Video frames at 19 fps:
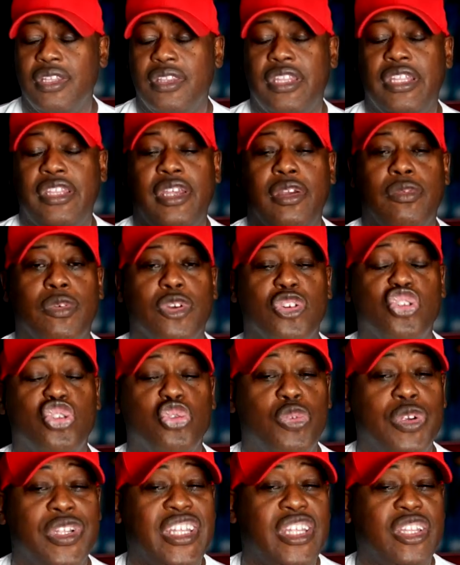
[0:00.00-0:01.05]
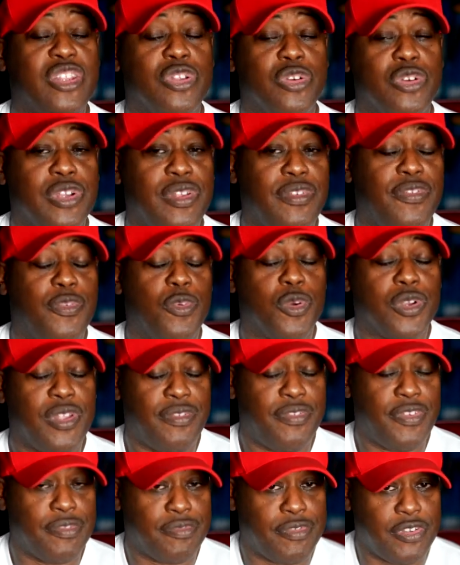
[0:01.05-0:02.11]
than they were 20, 30, 40,
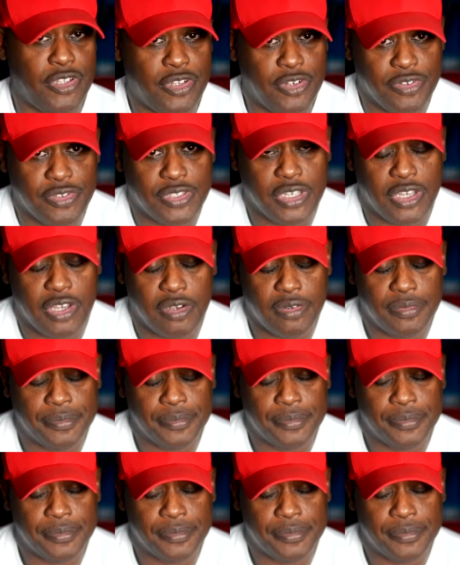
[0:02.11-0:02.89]
50 years ago.